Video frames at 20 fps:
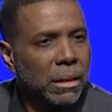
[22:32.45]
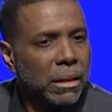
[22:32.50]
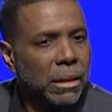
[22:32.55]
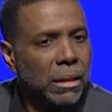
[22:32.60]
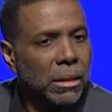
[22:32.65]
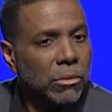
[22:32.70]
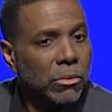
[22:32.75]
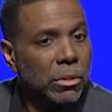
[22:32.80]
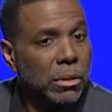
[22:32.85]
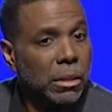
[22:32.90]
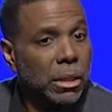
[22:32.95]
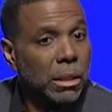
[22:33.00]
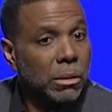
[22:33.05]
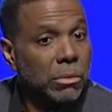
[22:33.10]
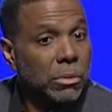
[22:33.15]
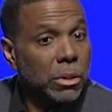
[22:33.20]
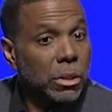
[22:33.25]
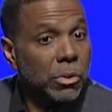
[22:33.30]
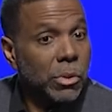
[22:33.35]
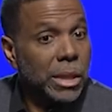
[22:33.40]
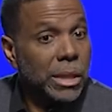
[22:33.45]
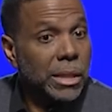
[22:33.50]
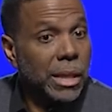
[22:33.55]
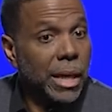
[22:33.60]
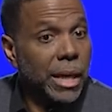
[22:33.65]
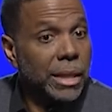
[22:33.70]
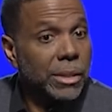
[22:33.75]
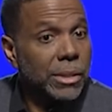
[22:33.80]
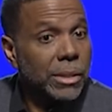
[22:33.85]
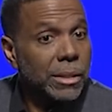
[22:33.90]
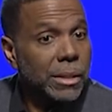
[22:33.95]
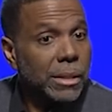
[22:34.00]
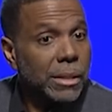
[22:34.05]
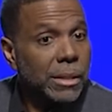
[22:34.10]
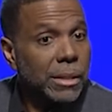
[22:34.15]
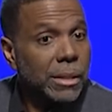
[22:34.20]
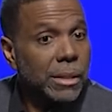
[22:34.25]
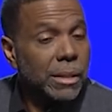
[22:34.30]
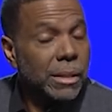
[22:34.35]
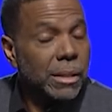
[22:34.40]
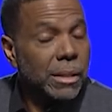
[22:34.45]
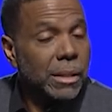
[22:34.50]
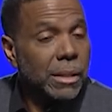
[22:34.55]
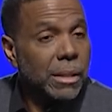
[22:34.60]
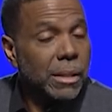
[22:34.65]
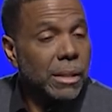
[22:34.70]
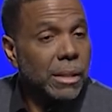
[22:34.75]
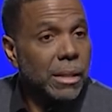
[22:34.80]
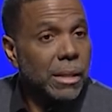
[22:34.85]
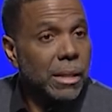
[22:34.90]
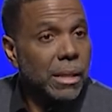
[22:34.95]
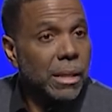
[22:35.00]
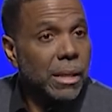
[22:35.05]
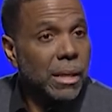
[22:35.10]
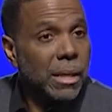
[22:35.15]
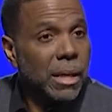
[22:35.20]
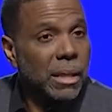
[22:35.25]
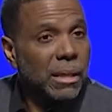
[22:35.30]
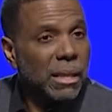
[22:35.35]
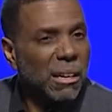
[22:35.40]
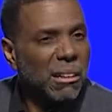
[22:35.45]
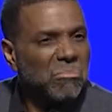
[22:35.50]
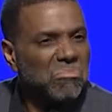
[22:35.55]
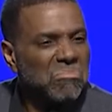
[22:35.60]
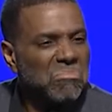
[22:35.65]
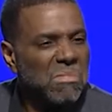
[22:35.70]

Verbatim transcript: It was, a, it was a quick test. And I thought,